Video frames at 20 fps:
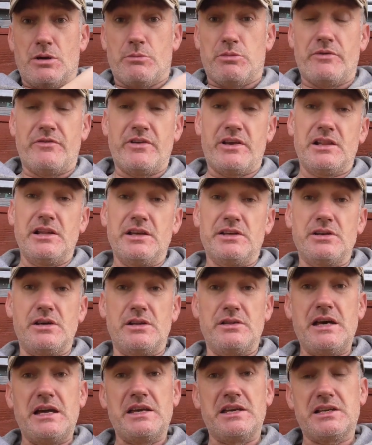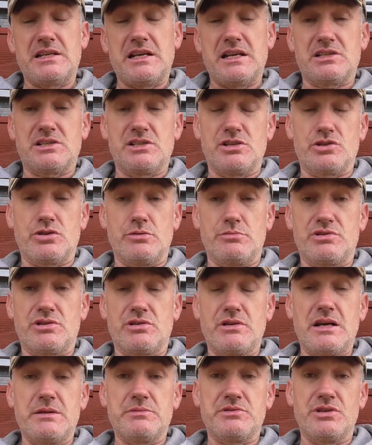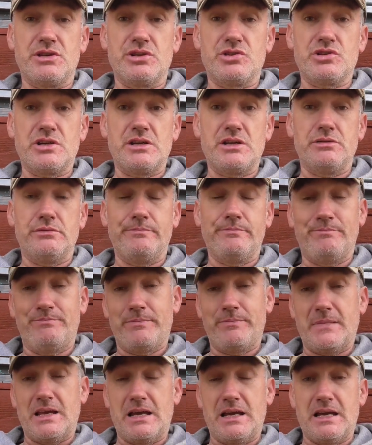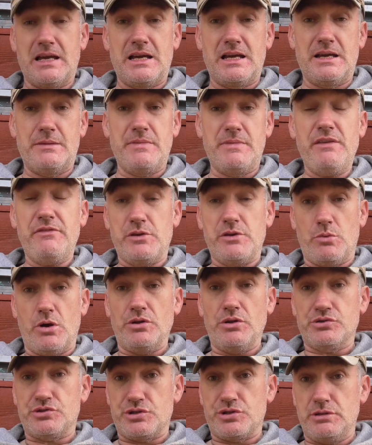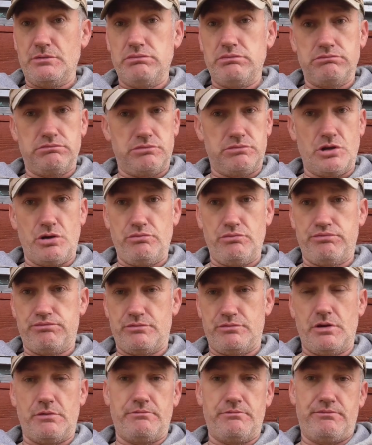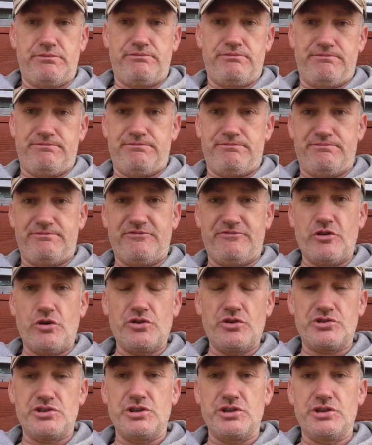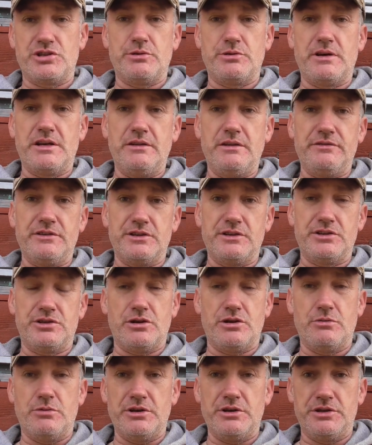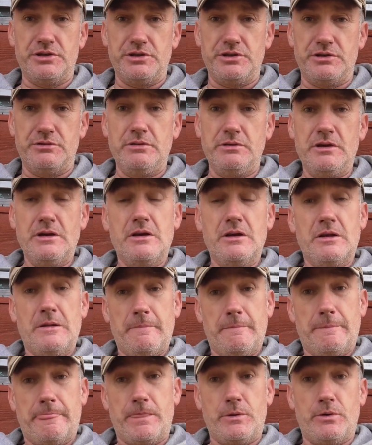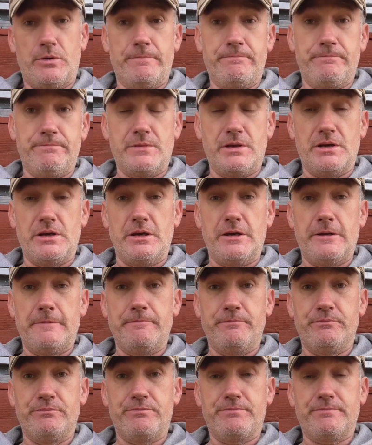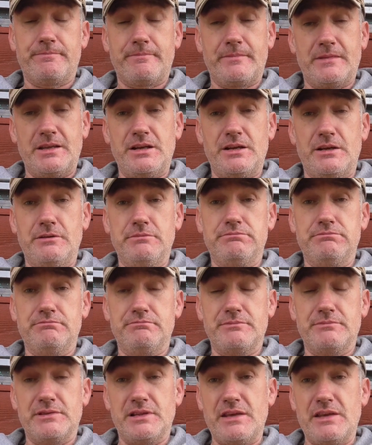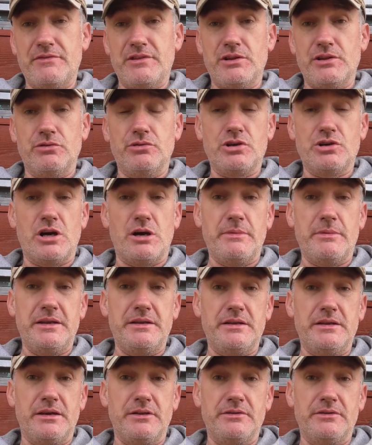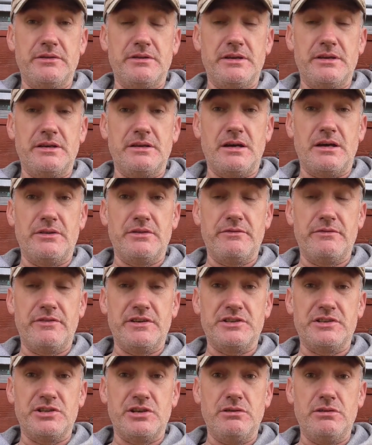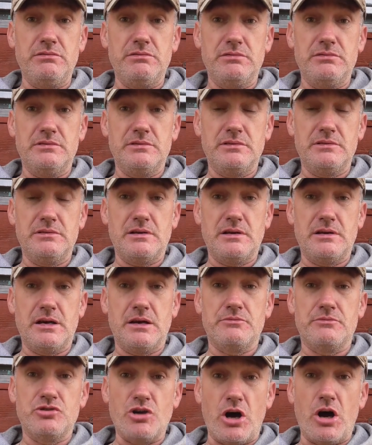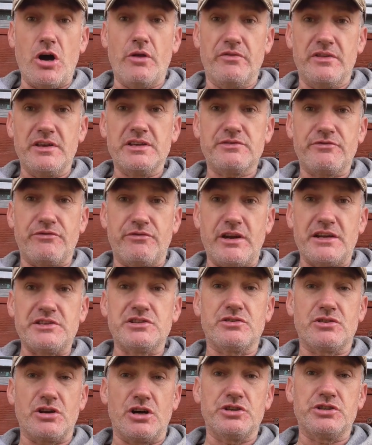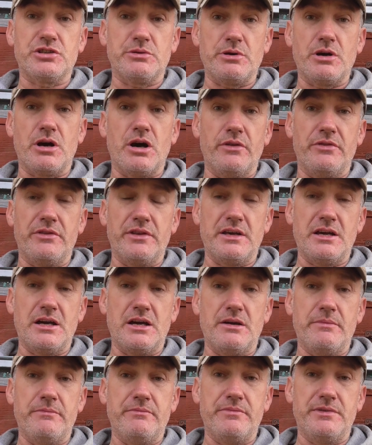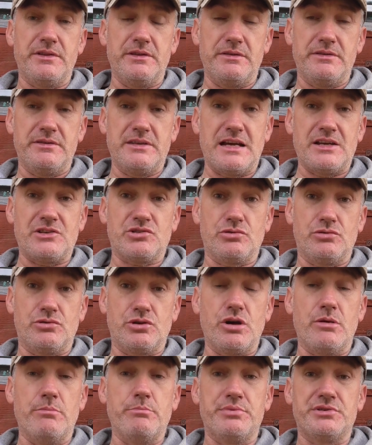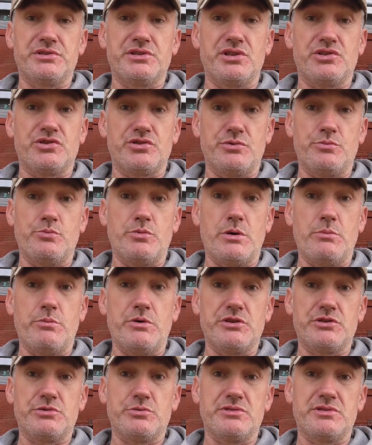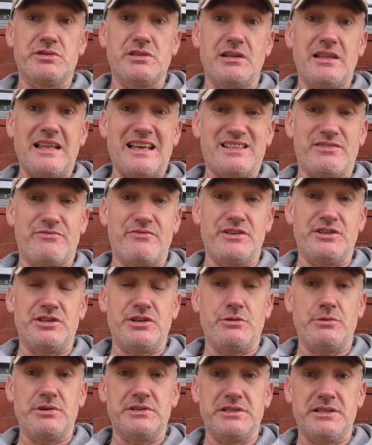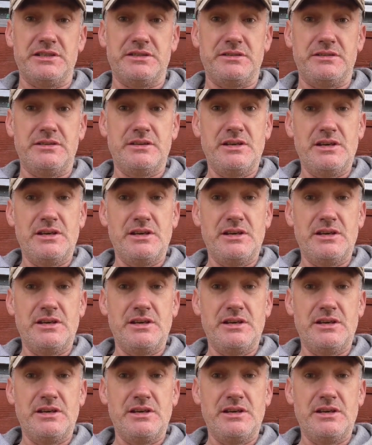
But if you click on that, you can actually subscribe to the channel um, if you want to. No, not forcing you to do anything you don't want to do. But um, you know, leave a little comment on the on the video. Uh, not on this thread. You've got to do it on the, um, the the actual competition one, which was the last video I did.